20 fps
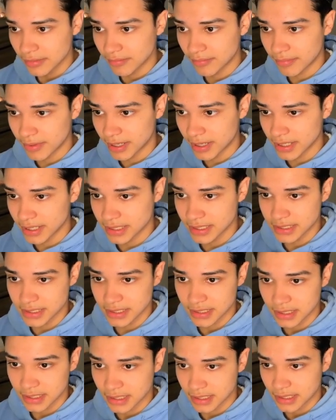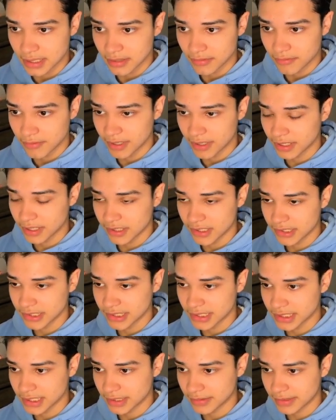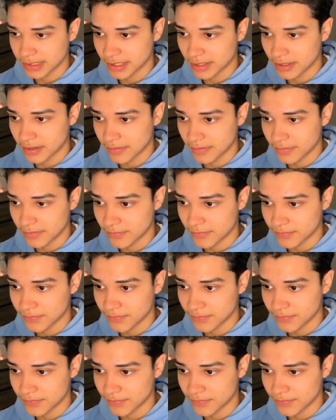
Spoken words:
But we can use the same stuff.